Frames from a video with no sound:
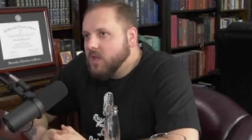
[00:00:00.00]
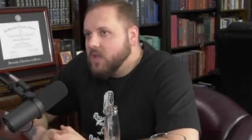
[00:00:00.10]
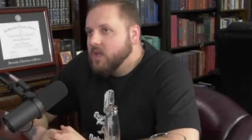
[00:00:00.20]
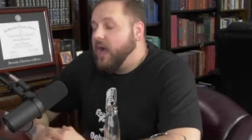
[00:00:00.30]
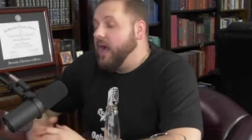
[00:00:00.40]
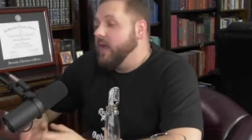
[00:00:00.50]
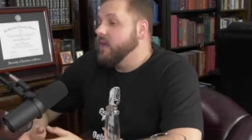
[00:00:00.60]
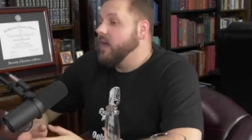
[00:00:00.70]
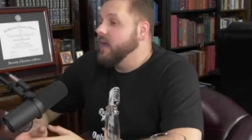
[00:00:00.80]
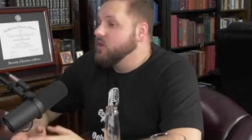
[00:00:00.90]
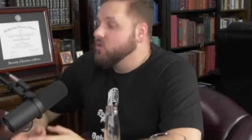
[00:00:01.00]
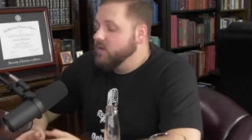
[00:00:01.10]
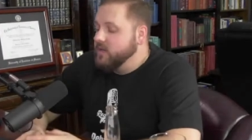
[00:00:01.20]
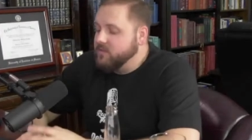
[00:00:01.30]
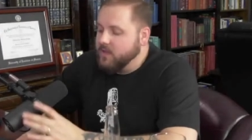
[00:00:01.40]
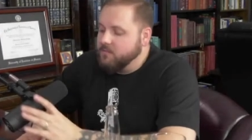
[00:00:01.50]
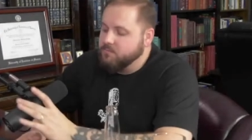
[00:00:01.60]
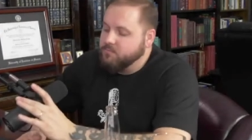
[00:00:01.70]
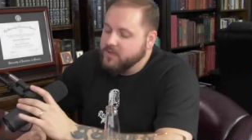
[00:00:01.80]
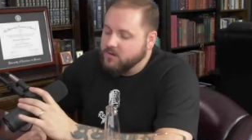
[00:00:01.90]
I I agree that
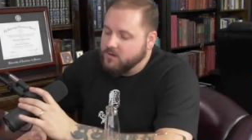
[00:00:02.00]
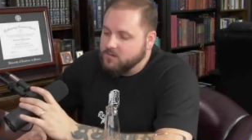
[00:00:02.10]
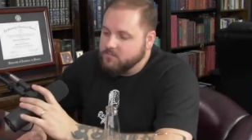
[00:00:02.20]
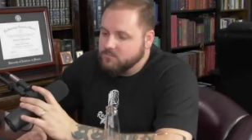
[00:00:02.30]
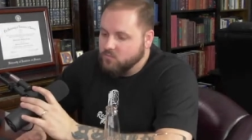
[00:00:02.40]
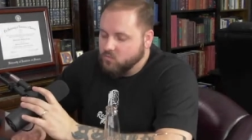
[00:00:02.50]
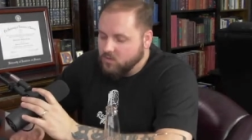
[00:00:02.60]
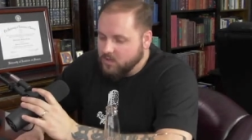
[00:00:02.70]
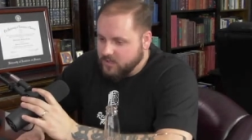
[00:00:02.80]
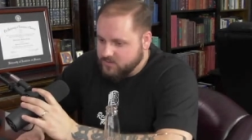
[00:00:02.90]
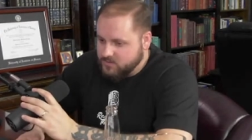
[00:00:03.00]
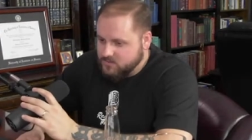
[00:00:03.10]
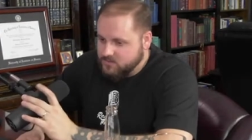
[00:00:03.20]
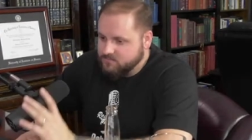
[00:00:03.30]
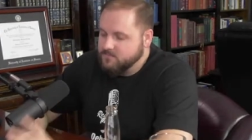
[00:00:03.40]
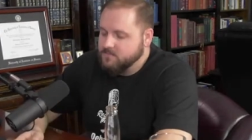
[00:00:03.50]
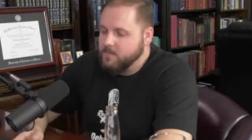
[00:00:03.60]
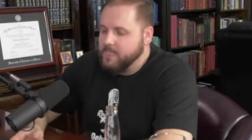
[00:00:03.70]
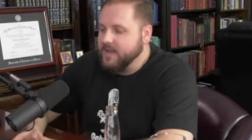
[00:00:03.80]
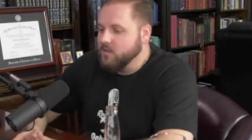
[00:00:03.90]
Peter was
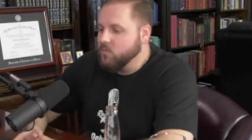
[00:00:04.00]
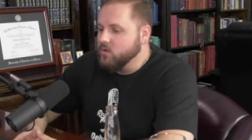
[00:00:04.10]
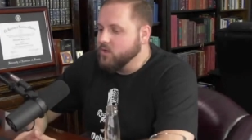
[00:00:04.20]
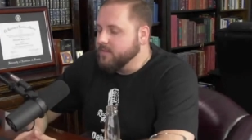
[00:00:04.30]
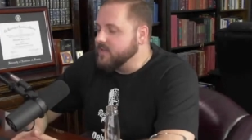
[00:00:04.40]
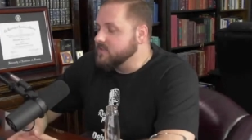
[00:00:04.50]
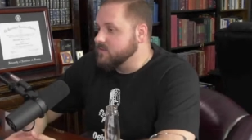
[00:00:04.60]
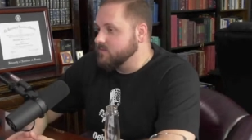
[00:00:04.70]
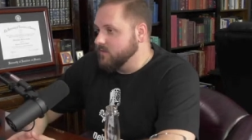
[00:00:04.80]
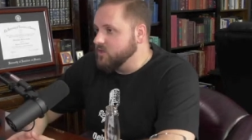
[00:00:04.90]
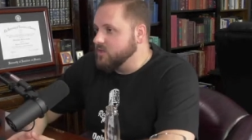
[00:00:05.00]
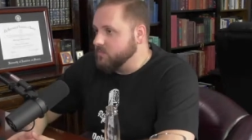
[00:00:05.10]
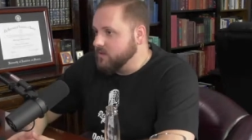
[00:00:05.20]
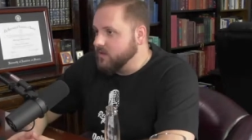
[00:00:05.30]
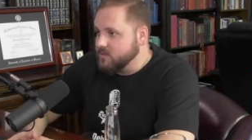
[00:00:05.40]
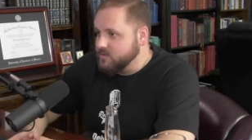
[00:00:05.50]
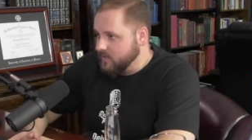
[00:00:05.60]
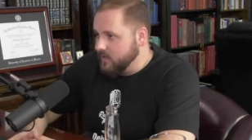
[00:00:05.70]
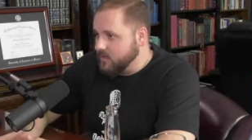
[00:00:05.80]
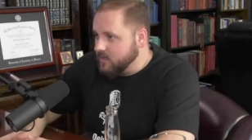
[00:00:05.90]
uh, the one who makes the judgment there yeah.
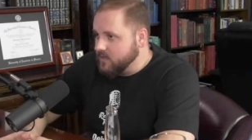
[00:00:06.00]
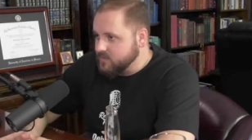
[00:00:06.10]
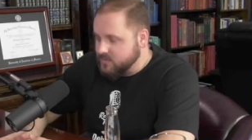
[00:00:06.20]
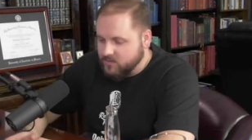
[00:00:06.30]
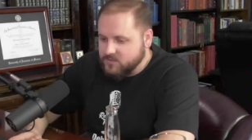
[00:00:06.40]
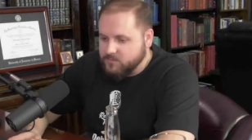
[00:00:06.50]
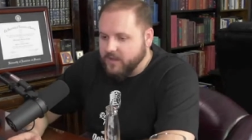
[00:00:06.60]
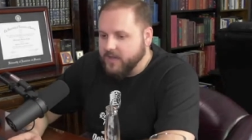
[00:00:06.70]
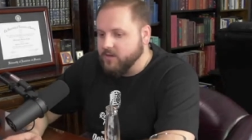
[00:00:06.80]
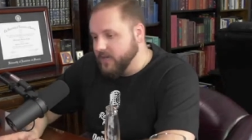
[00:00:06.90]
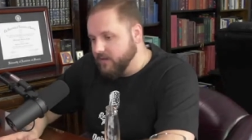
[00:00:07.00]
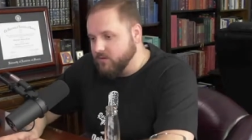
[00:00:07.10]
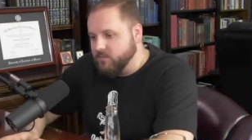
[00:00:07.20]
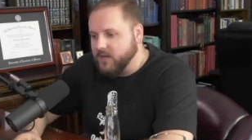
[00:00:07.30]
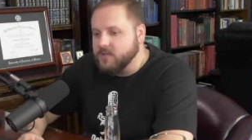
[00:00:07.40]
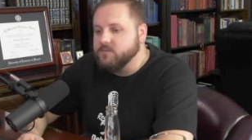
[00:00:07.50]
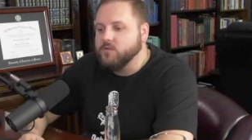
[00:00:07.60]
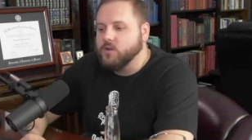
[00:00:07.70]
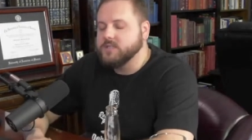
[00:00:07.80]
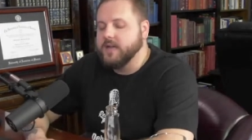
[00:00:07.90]
and, and settles the matter and everybody
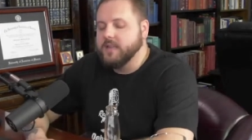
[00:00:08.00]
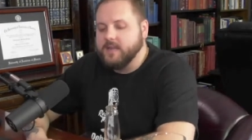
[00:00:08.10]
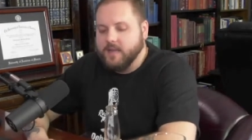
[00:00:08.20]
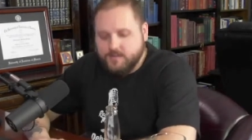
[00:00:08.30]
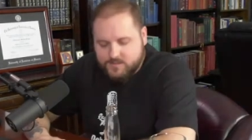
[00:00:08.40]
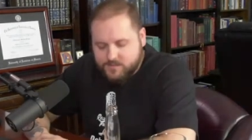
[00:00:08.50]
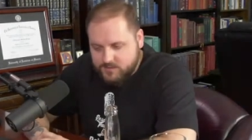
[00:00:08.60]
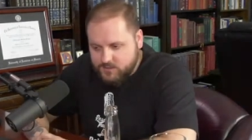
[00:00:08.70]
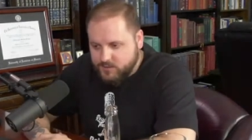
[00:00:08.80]
falls silent at his decision.